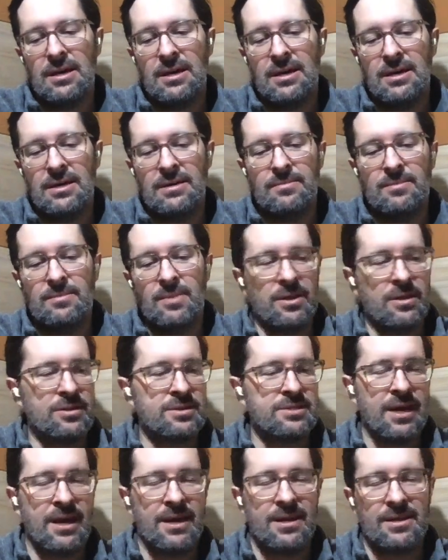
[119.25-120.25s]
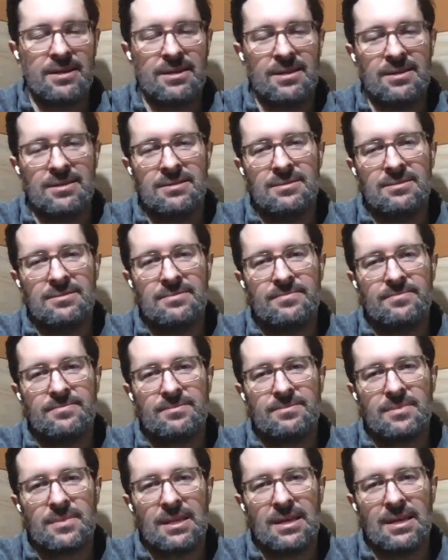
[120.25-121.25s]
On the other side, it can
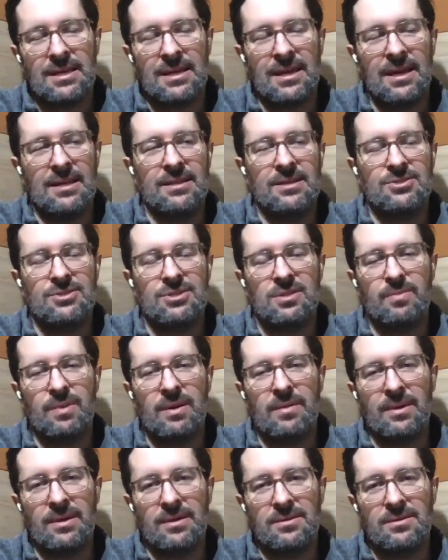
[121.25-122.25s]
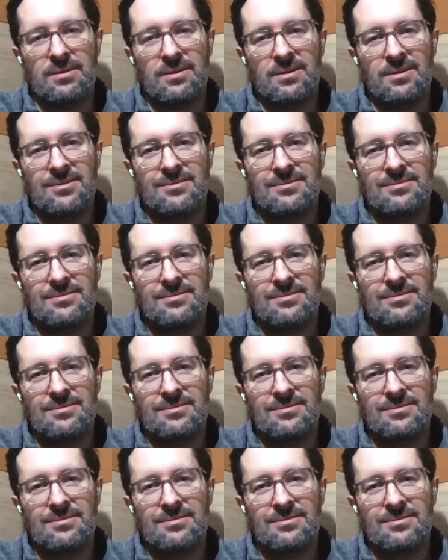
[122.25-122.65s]
lead you to be a bit